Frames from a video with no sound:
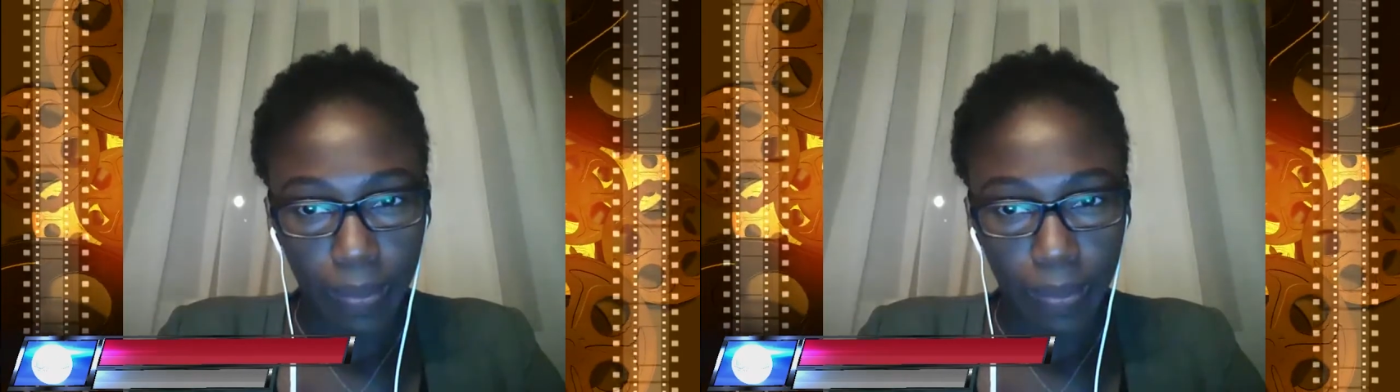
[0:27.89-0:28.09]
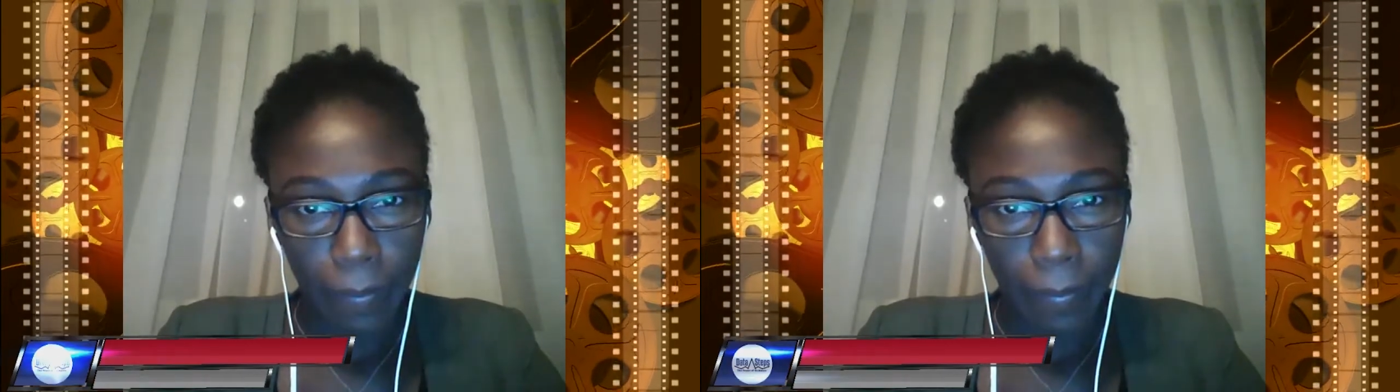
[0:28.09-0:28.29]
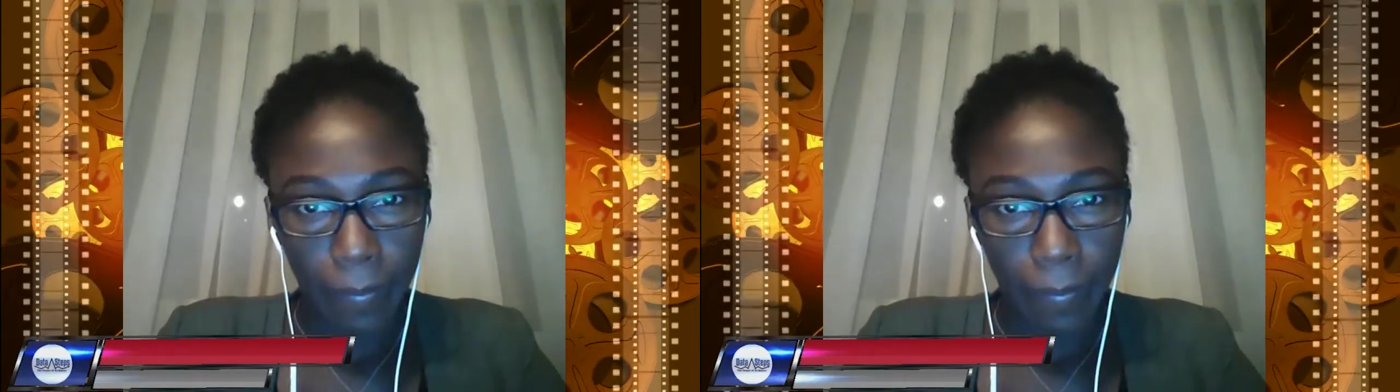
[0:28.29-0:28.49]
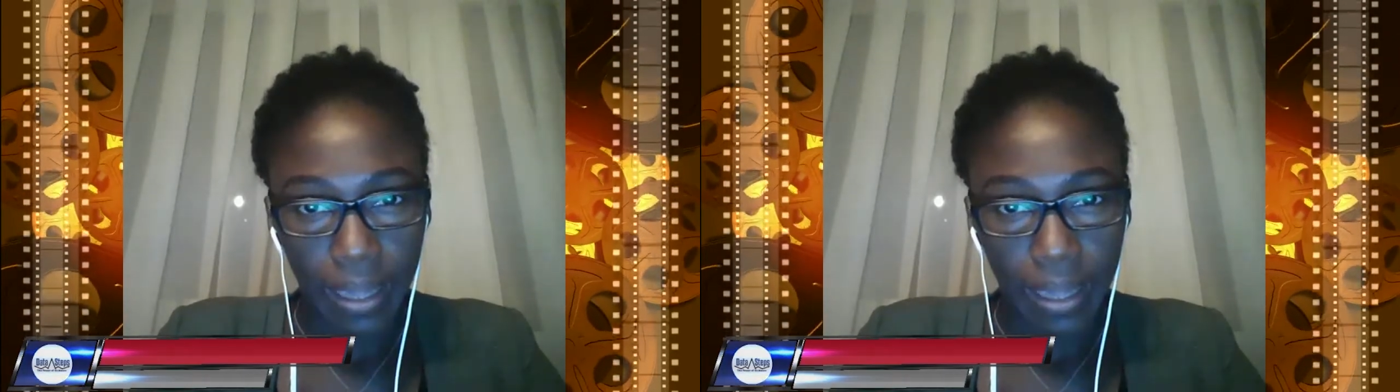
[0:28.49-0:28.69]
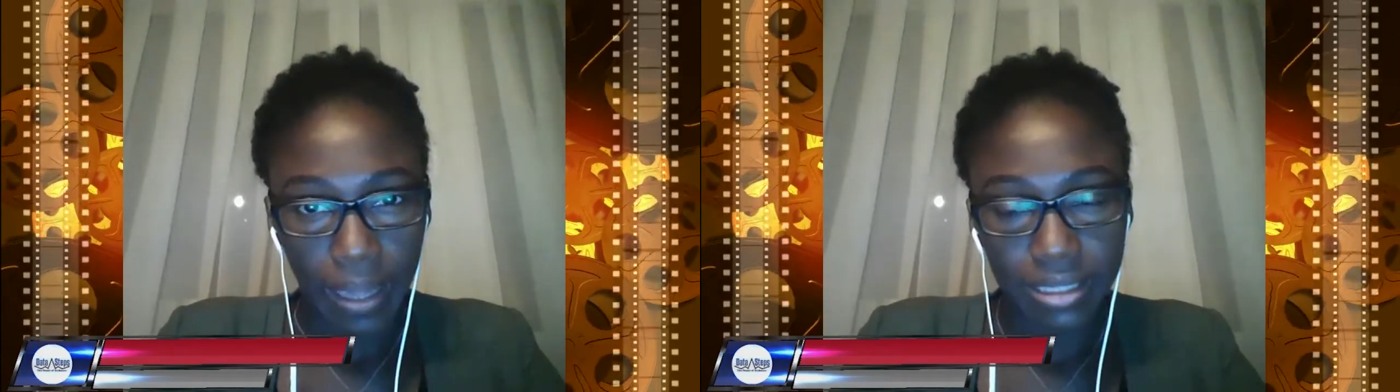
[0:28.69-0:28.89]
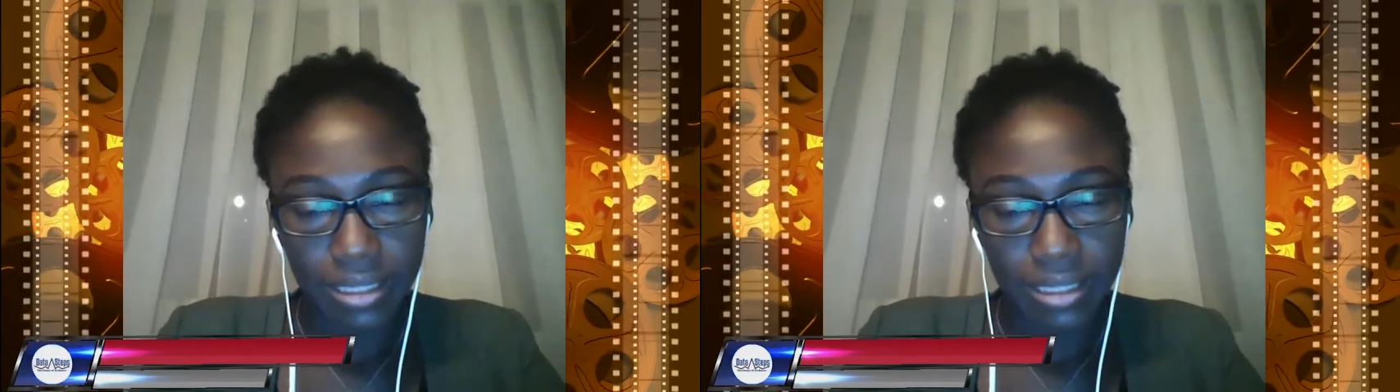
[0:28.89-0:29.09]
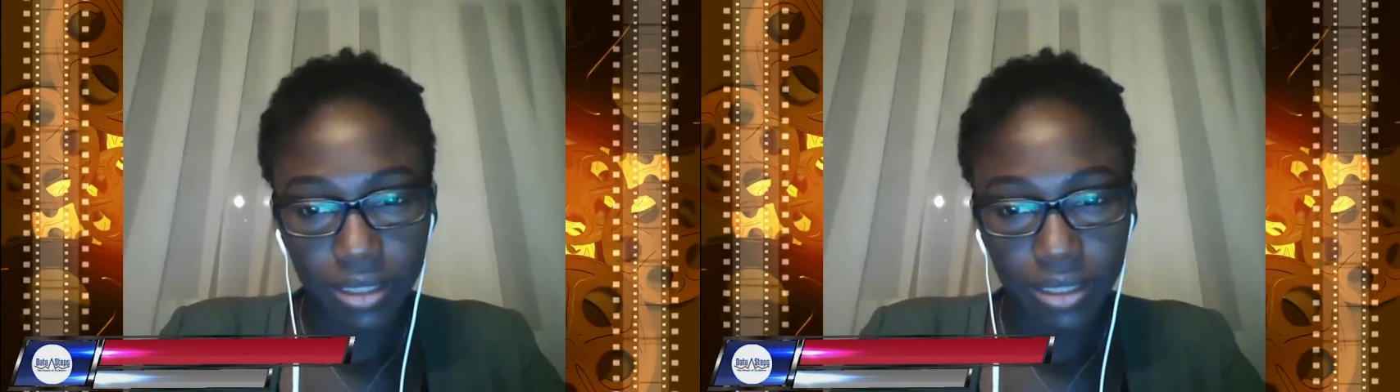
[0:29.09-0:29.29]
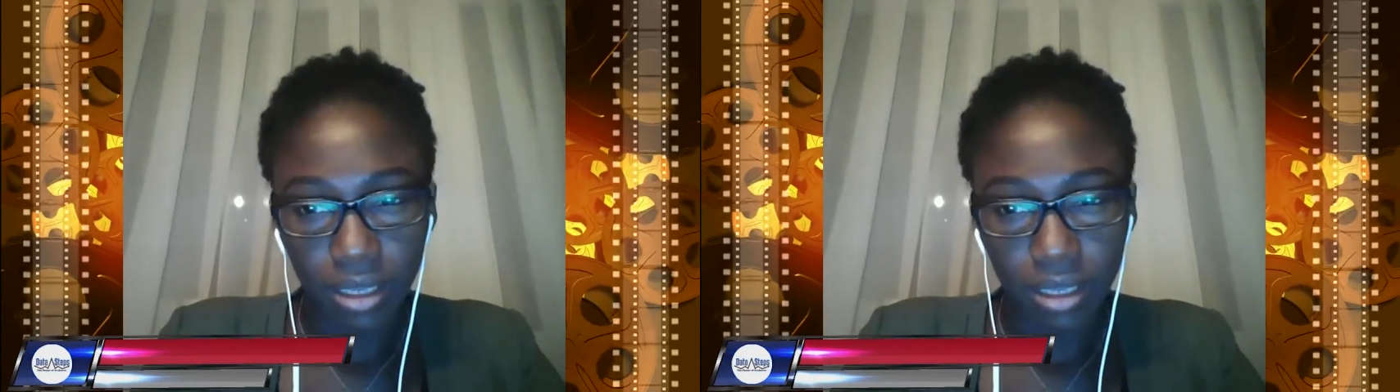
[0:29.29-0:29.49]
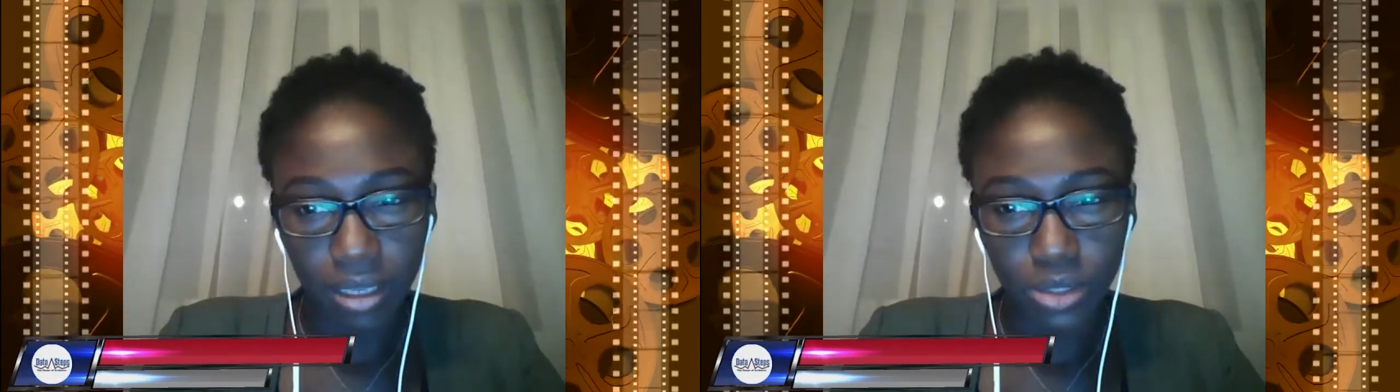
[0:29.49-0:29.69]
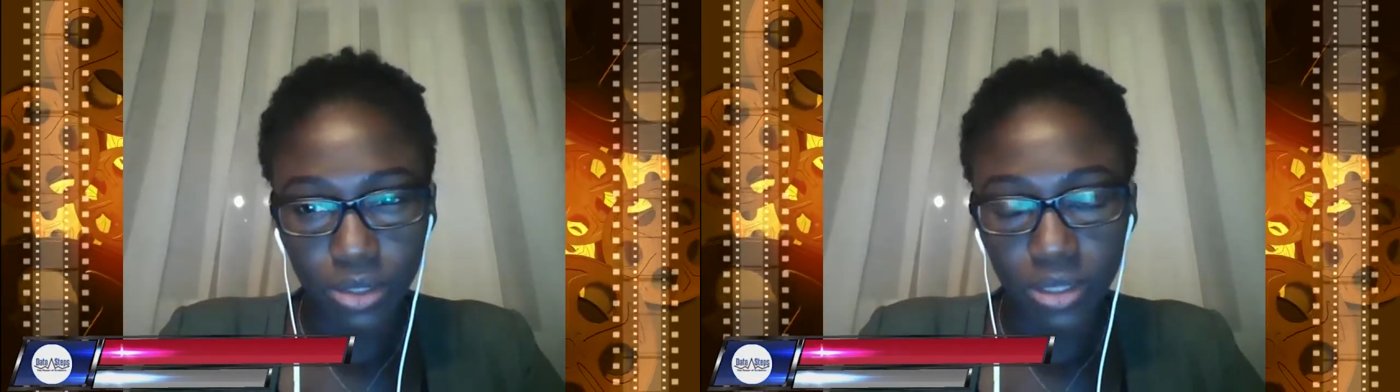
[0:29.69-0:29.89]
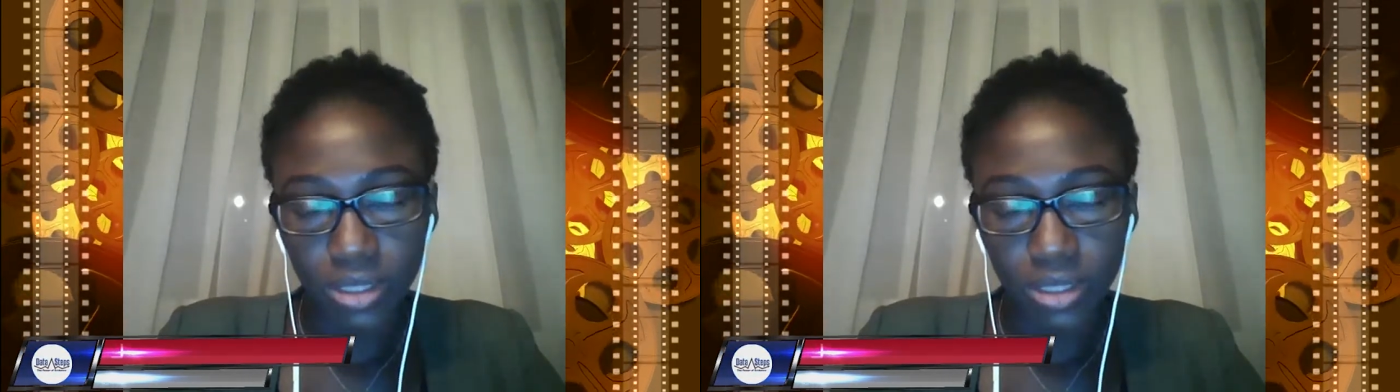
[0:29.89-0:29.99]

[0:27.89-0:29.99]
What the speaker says: I